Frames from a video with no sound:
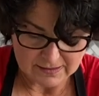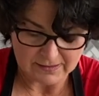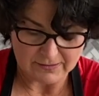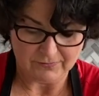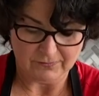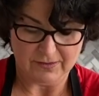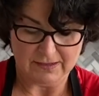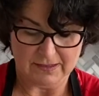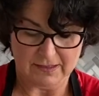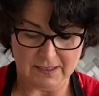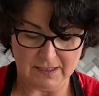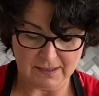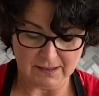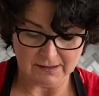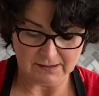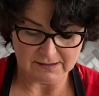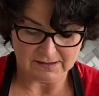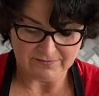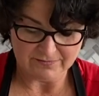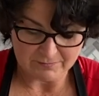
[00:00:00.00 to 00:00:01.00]
with the
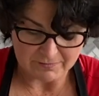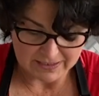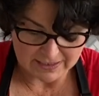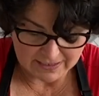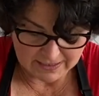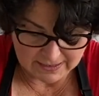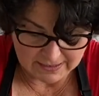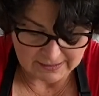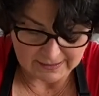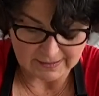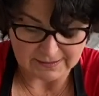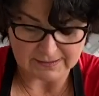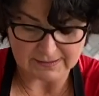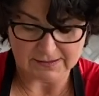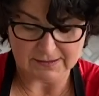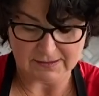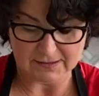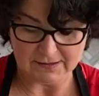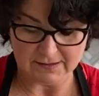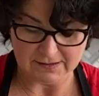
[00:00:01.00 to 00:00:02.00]
heels of my
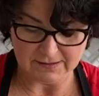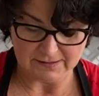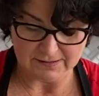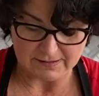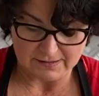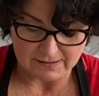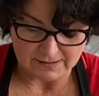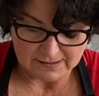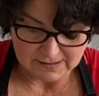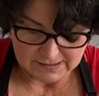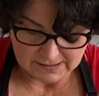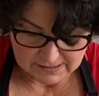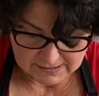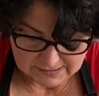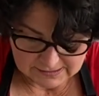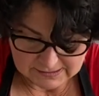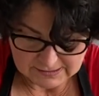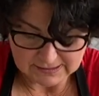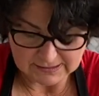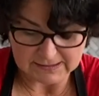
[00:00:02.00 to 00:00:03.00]
hands,
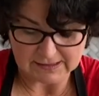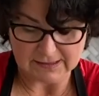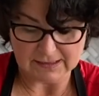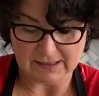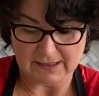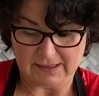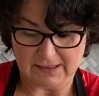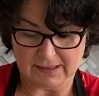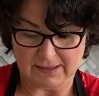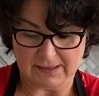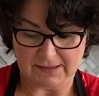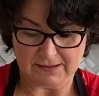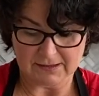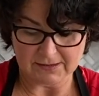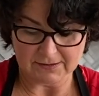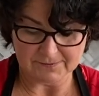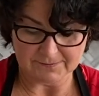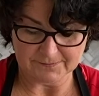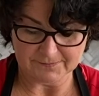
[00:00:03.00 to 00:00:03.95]
just like that.